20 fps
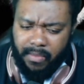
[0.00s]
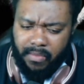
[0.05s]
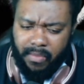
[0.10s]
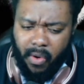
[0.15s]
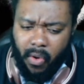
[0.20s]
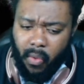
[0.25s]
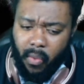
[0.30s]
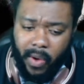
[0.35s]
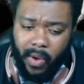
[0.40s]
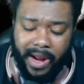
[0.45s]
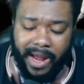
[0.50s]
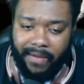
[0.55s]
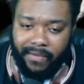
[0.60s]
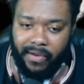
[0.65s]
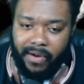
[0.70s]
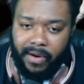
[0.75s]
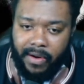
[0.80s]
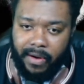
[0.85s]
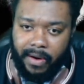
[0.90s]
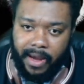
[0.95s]
or
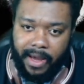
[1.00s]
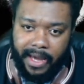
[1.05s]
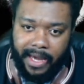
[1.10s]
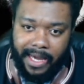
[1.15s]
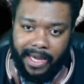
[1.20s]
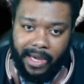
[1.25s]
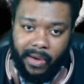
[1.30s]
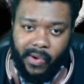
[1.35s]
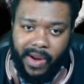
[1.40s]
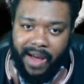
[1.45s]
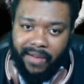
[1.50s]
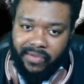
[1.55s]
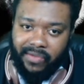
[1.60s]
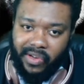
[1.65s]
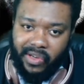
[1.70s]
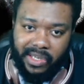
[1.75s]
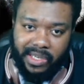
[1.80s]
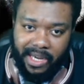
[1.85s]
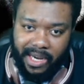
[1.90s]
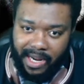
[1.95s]
whatever. He would have
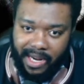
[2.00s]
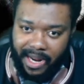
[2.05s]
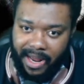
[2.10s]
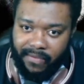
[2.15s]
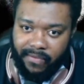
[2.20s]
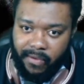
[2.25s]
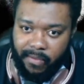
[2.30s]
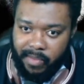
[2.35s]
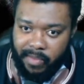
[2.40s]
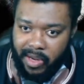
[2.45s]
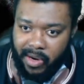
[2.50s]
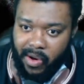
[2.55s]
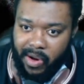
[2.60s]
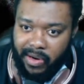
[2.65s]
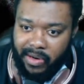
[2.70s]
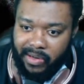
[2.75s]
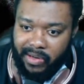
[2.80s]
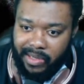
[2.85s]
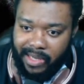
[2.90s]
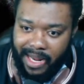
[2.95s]
to say that for me to
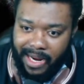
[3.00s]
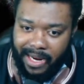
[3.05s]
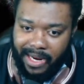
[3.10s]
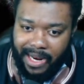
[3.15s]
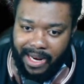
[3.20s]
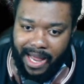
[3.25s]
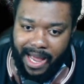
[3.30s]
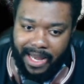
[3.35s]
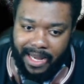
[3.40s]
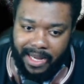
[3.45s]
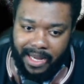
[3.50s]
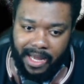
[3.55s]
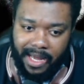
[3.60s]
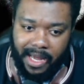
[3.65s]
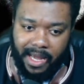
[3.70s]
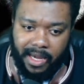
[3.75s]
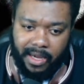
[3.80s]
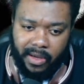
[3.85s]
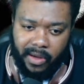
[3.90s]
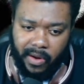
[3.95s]
understand it. Like,
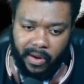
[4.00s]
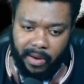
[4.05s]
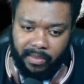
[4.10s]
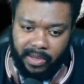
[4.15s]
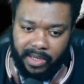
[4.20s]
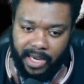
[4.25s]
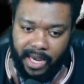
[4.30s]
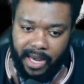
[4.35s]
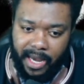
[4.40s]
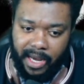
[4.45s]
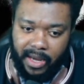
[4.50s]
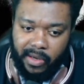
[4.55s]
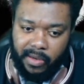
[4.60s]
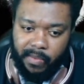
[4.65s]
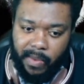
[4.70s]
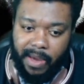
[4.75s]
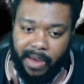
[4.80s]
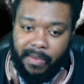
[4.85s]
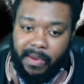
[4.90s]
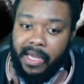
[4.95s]
you know what I'm saying?
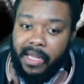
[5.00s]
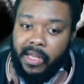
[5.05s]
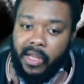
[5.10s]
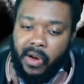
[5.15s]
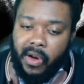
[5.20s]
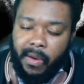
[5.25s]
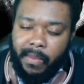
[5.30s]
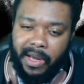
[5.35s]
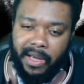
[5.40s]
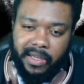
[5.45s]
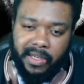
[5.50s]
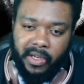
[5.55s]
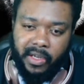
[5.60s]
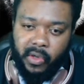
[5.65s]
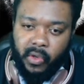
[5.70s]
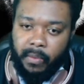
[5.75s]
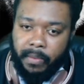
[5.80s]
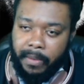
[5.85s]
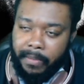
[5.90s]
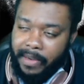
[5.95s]
Because maybe, you know, because he's
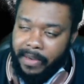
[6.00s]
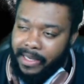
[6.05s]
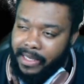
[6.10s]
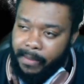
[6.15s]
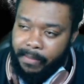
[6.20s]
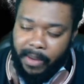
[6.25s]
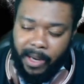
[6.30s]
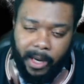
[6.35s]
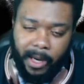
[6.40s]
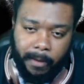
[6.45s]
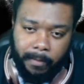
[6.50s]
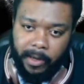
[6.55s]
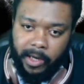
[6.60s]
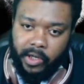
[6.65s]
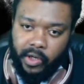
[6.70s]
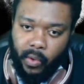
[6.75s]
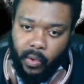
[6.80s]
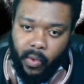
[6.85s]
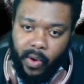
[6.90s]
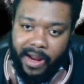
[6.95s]
super busy, bigger
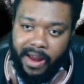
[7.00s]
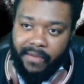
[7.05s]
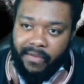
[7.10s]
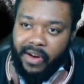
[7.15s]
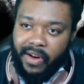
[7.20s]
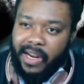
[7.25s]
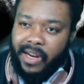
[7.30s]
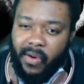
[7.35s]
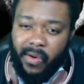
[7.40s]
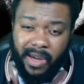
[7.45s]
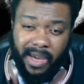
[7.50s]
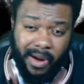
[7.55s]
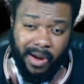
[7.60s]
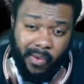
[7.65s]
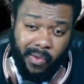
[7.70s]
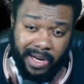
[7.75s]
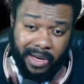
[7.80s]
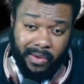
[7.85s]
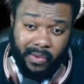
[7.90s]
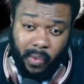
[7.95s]
picture, whatever. He don't care
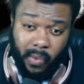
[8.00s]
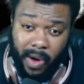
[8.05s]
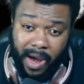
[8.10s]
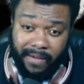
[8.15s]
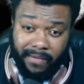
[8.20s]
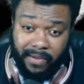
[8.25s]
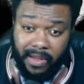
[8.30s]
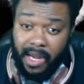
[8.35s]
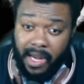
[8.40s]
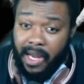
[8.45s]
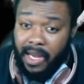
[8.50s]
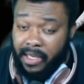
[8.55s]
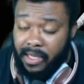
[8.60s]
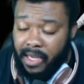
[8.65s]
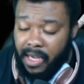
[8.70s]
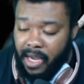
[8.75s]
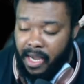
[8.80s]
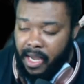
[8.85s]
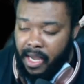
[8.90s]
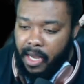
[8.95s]
what his wife
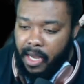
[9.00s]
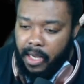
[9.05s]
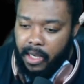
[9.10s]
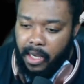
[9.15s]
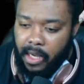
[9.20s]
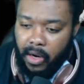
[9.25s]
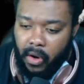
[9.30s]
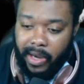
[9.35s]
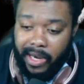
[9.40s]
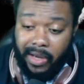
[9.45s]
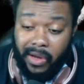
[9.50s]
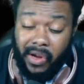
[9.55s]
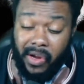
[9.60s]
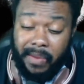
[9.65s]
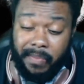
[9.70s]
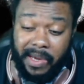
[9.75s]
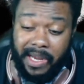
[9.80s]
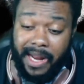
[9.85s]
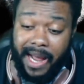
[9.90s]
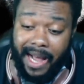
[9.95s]
does. You know, it
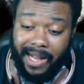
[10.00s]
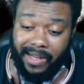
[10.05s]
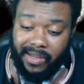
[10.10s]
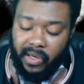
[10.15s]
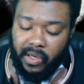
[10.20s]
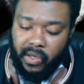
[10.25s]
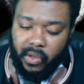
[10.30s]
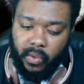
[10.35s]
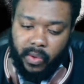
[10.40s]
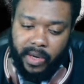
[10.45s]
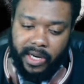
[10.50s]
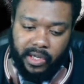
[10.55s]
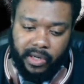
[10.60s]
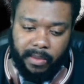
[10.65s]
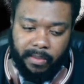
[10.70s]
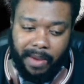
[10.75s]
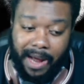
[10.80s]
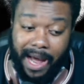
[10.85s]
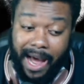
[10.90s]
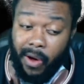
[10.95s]
could be that
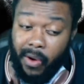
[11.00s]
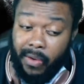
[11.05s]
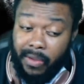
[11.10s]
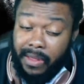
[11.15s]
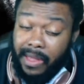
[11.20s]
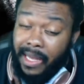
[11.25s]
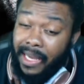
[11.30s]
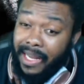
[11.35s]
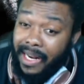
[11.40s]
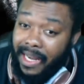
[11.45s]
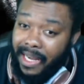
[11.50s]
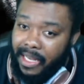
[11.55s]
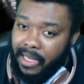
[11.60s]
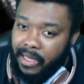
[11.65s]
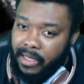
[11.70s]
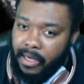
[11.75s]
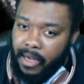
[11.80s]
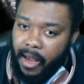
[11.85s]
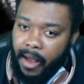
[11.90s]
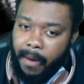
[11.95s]
situation. I don't think it
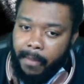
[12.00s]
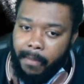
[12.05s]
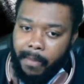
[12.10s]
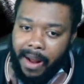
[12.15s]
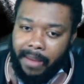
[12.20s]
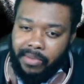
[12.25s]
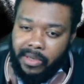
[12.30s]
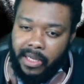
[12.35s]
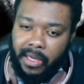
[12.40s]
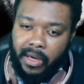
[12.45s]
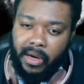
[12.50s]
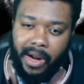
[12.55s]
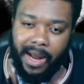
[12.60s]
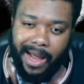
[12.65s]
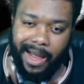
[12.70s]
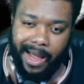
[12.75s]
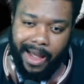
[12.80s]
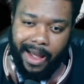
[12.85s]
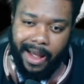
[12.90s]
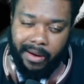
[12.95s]
is, but I'm still
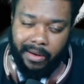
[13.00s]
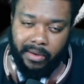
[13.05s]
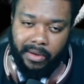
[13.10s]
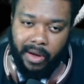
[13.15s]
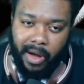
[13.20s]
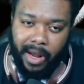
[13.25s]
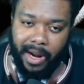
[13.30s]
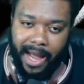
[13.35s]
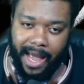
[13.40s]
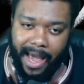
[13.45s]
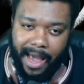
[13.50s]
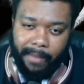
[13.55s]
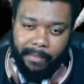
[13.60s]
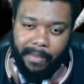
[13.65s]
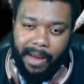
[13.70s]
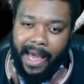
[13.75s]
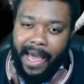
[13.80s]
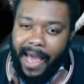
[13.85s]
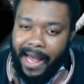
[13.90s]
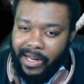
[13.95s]
gonna ha- gonna hang
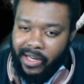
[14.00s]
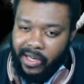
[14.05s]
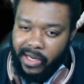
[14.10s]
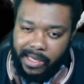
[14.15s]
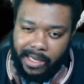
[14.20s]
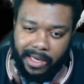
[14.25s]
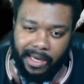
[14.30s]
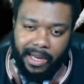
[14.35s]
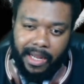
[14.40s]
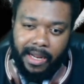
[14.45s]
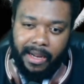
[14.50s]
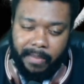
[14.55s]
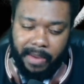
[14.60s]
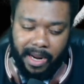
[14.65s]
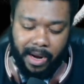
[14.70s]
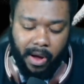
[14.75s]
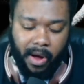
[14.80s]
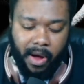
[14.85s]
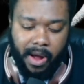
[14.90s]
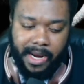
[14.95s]
my hat just a little
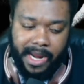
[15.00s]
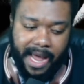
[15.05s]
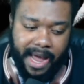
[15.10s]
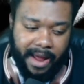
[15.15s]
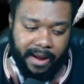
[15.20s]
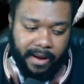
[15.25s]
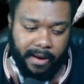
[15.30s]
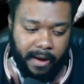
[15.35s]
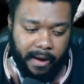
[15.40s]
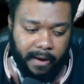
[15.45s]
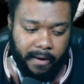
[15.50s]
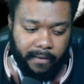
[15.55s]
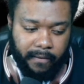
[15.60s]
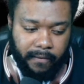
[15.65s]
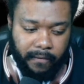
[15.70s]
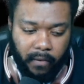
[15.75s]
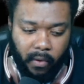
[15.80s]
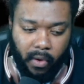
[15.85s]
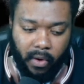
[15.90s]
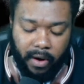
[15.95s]
bit on that
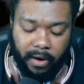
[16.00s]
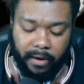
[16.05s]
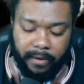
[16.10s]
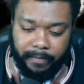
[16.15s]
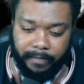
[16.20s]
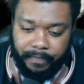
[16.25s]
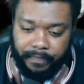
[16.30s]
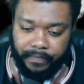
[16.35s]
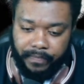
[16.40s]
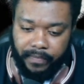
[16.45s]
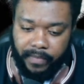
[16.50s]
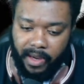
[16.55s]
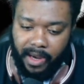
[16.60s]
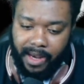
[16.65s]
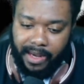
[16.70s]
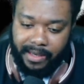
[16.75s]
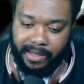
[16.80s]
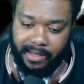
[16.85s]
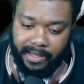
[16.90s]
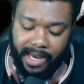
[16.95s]
for
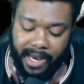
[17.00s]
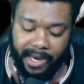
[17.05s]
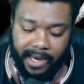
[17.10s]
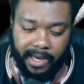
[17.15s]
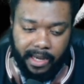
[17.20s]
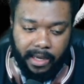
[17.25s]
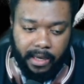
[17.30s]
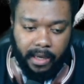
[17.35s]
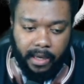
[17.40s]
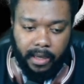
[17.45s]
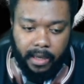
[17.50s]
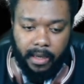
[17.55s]
a second.